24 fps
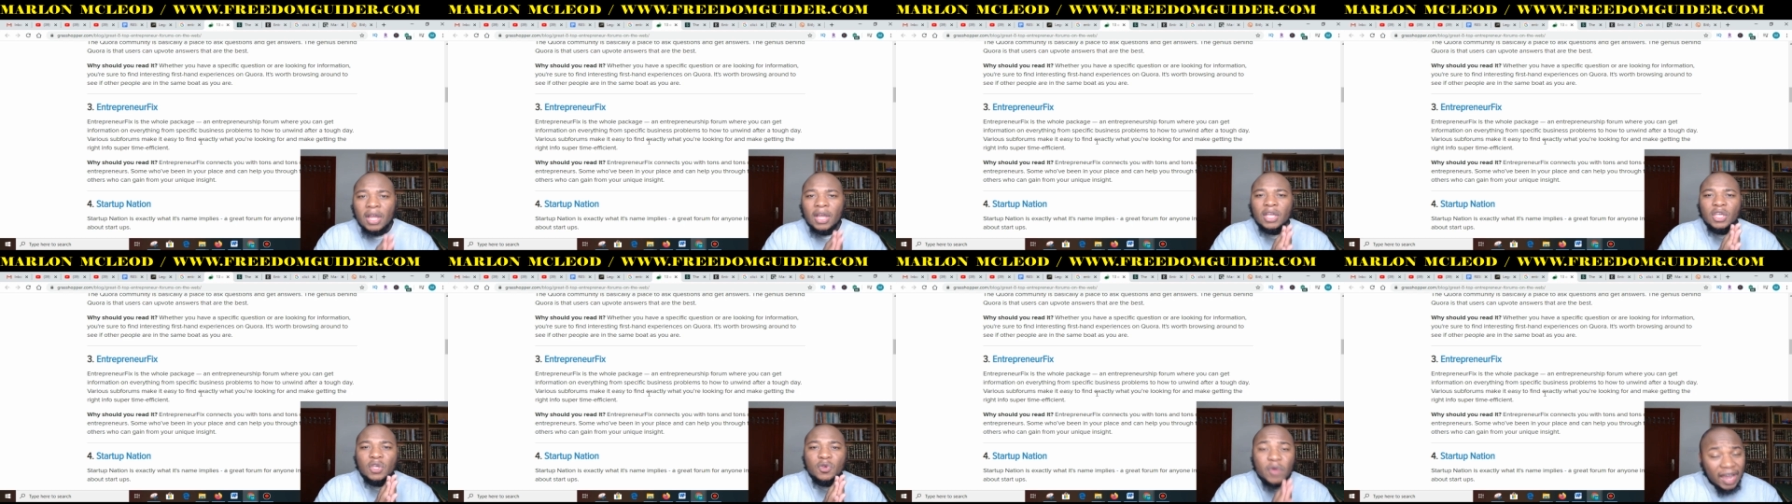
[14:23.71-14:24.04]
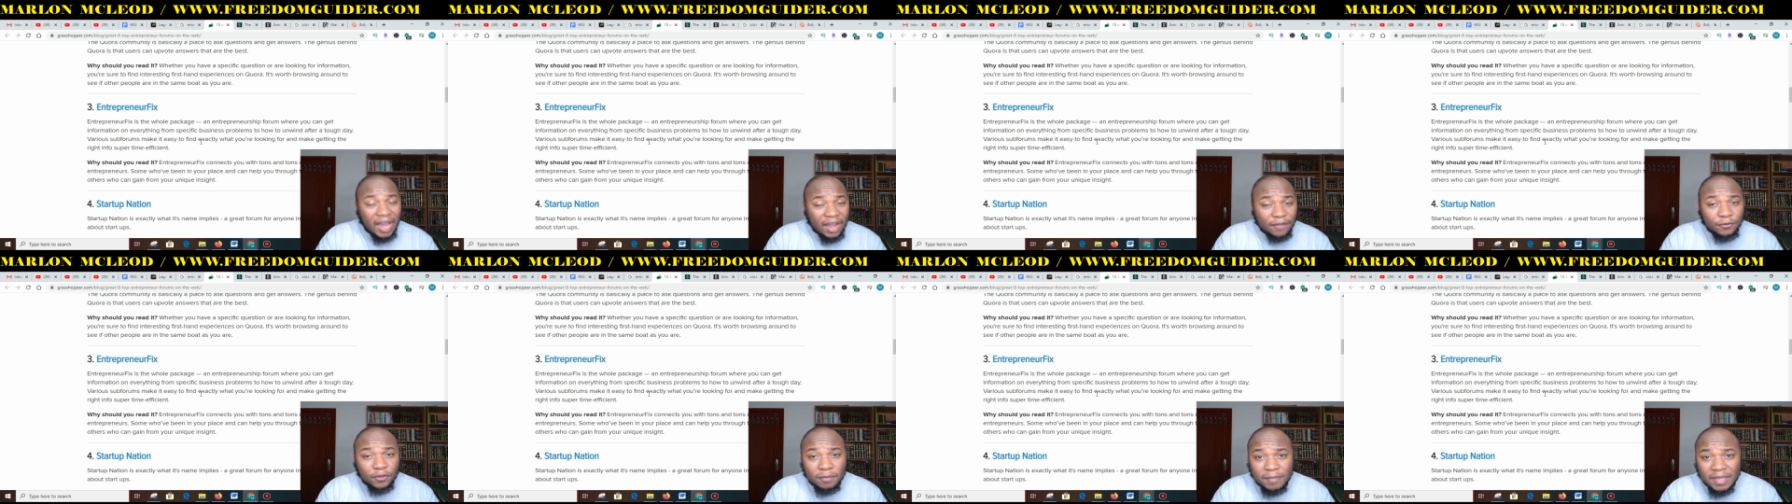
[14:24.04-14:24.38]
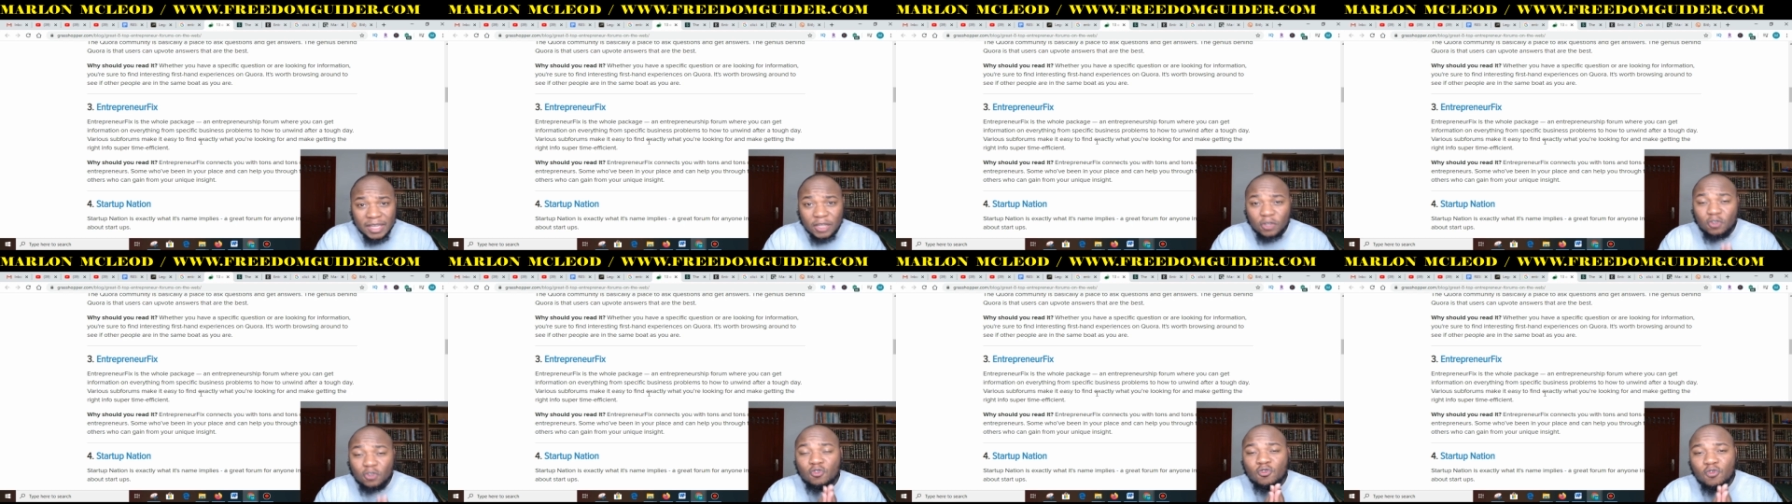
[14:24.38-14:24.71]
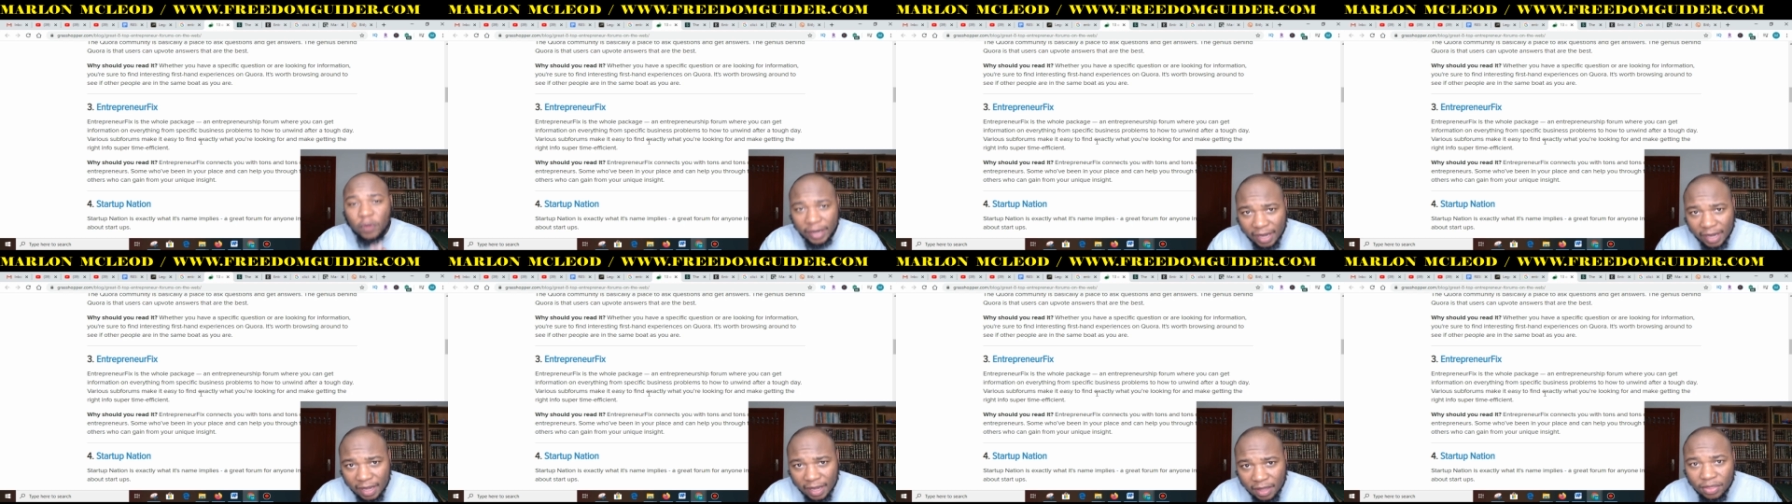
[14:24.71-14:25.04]
you have to be
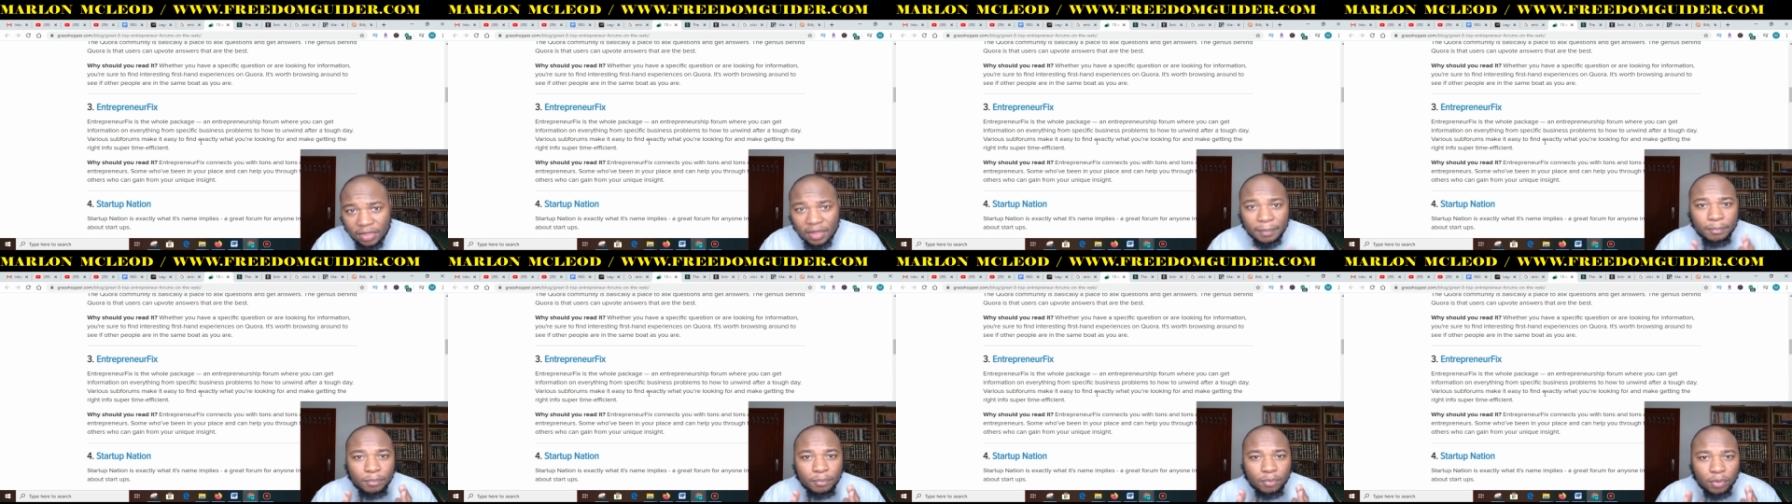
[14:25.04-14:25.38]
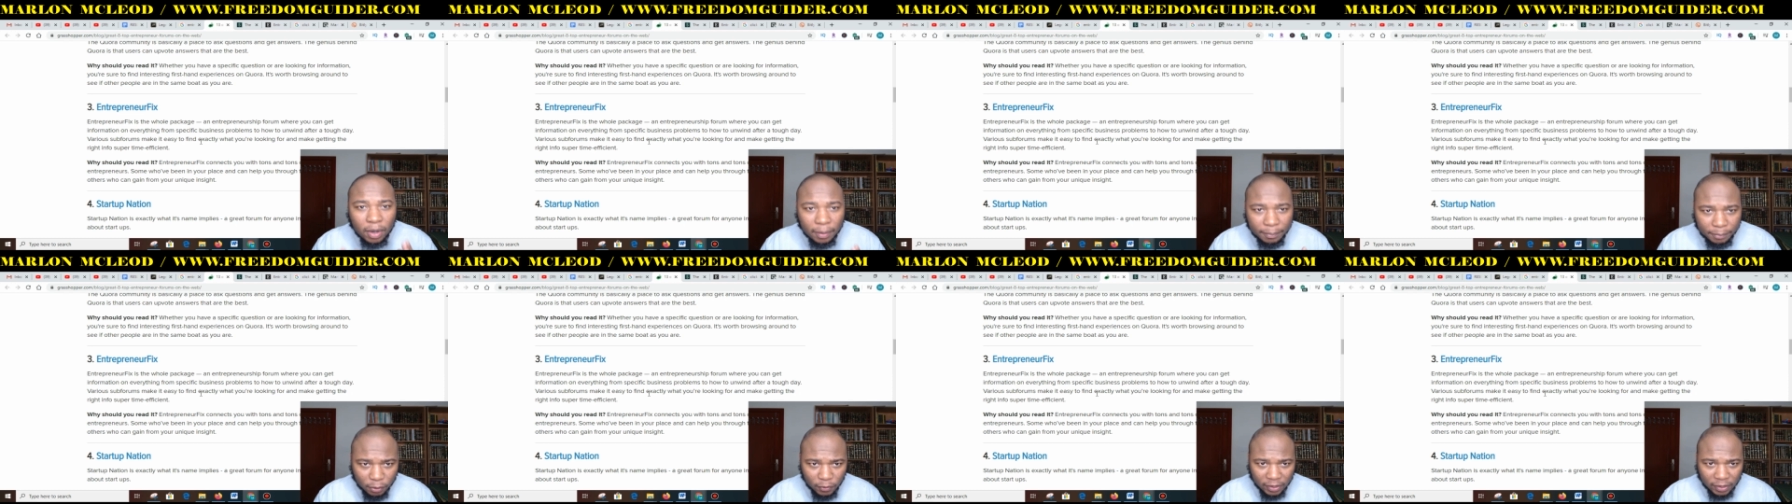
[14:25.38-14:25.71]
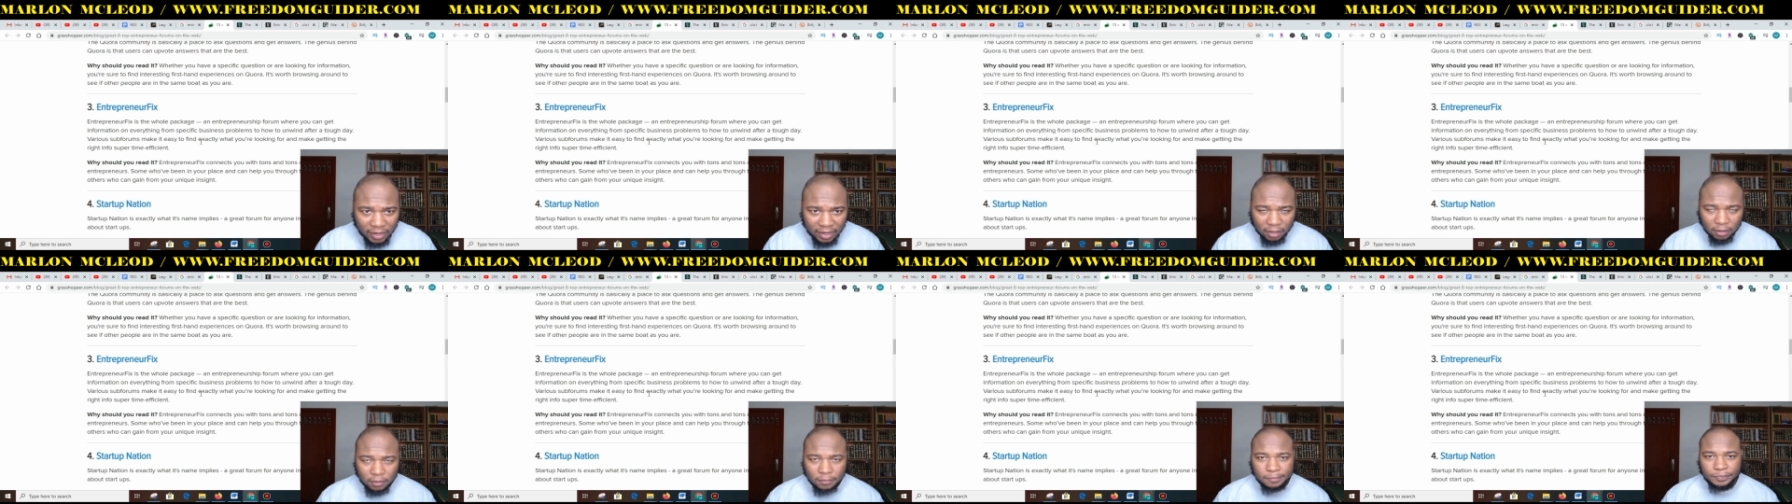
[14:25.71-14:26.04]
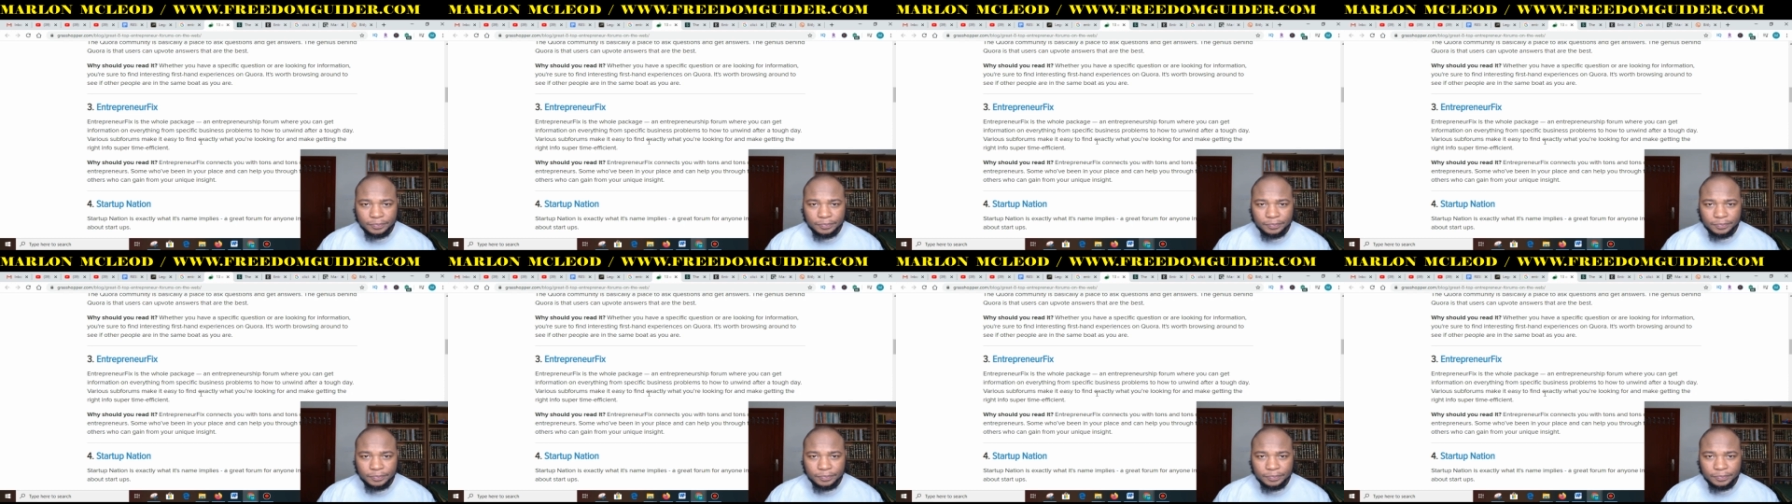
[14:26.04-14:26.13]
trained the proper way.